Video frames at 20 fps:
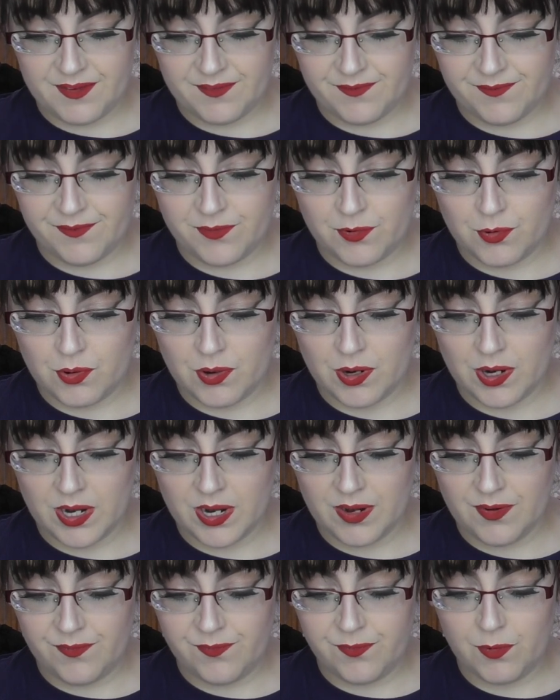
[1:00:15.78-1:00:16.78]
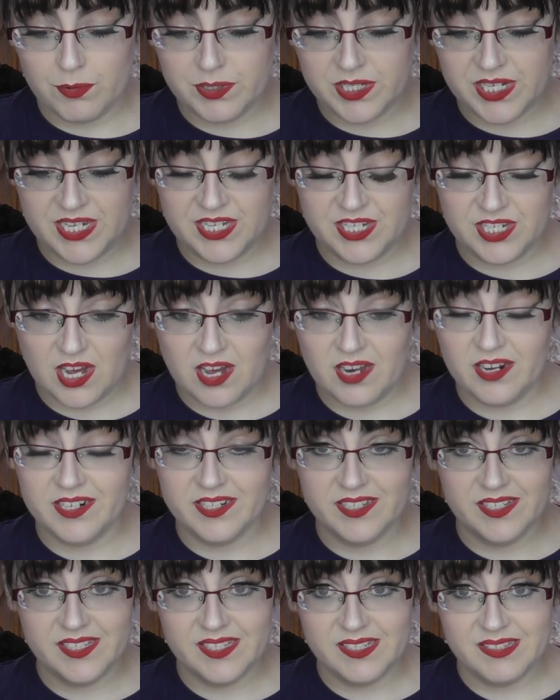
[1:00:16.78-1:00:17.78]
for
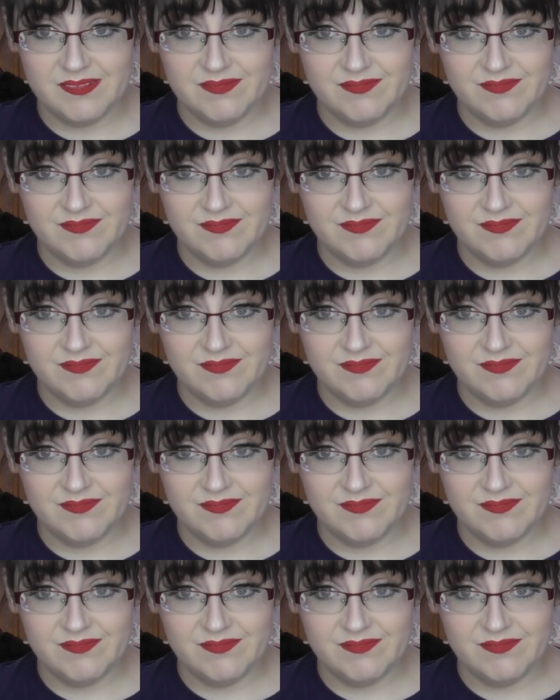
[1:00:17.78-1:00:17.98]
$14.